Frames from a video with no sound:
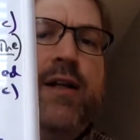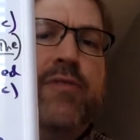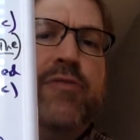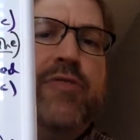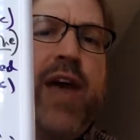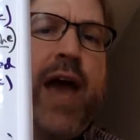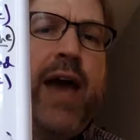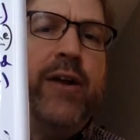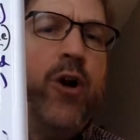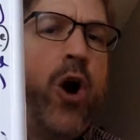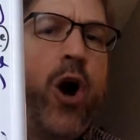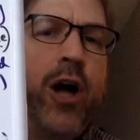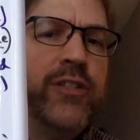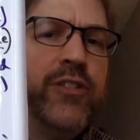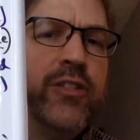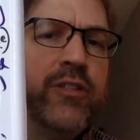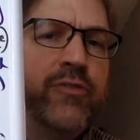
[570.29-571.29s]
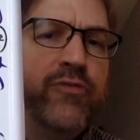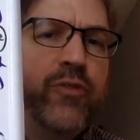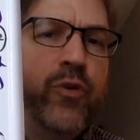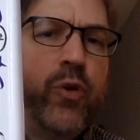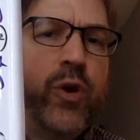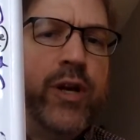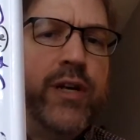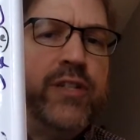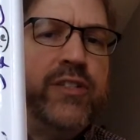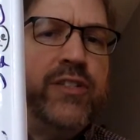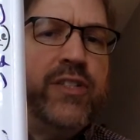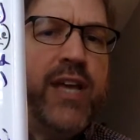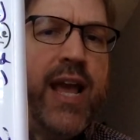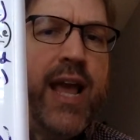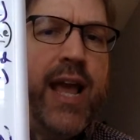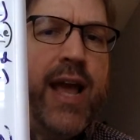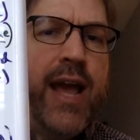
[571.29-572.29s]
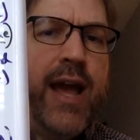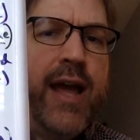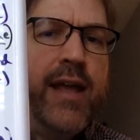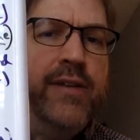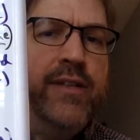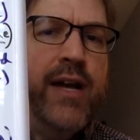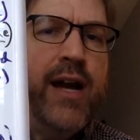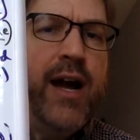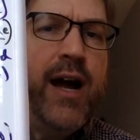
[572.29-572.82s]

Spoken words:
that haunts the forest and